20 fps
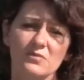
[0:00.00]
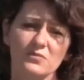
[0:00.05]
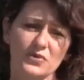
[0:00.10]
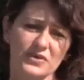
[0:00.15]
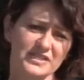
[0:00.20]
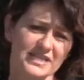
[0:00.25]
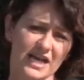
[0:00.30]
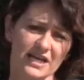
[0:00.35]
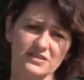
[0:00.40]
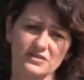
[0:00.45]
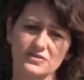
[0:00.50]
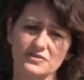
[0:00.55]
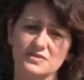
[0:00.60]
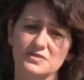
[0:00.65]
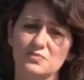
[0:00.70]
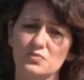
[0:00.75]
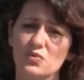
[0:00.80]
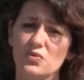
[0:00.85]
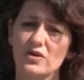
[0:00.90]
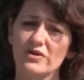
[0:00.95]
protect
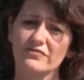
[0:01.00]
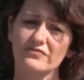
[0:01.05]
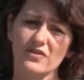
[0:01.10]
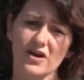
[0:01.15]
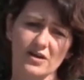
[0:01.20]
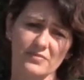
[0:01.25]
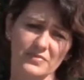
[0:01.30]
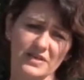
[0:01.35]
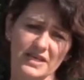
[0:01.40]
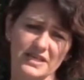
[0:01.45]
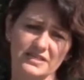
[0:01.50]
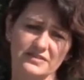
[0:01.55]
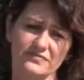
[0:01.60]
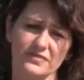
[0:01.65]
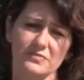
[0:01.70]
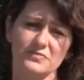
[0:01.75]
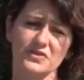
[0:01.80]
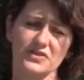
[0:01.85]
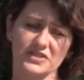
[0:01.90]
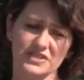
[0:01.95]
those poor farm kids
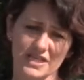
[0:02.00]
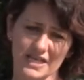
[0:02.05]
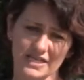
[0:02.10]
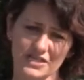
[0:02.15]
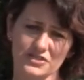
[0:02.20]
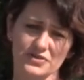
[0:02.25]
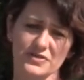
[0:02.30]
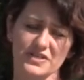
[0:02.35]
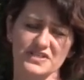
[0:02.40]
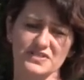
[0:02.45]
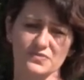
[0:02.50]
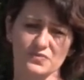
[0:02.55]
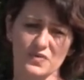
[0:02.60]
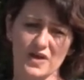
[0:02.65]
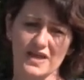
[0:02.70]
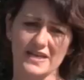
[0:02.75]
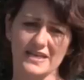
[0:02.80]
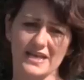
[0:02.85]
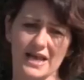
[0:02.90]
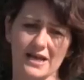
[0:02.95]
from their dangerous
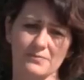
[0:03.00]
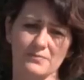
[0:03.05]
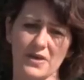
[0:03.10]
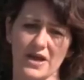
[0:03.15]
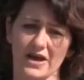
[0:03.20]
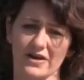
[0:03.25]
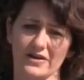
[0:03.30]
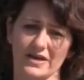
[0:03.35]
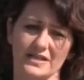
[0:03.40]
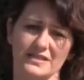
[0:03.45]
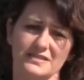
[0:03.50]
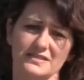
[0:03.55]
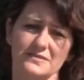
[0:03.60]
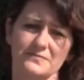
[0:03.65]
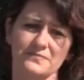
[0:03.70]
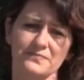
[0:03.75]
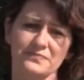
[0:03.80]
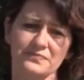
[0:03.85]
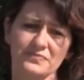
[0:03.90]
redneck parents.